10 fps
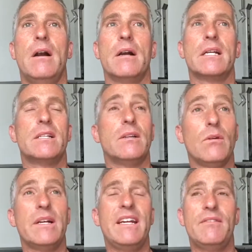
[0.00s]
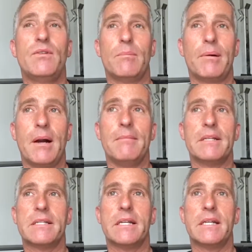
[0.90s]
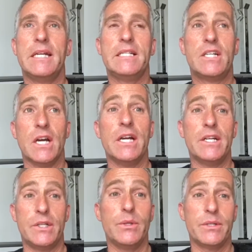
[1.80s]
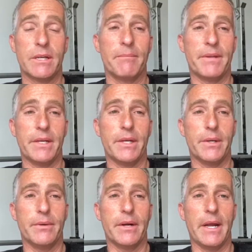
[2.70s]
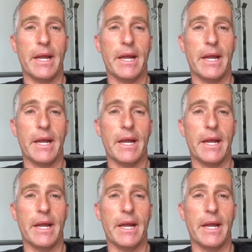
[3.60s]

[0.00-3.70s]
Because the Lord gives you a promise that he's going to do something new.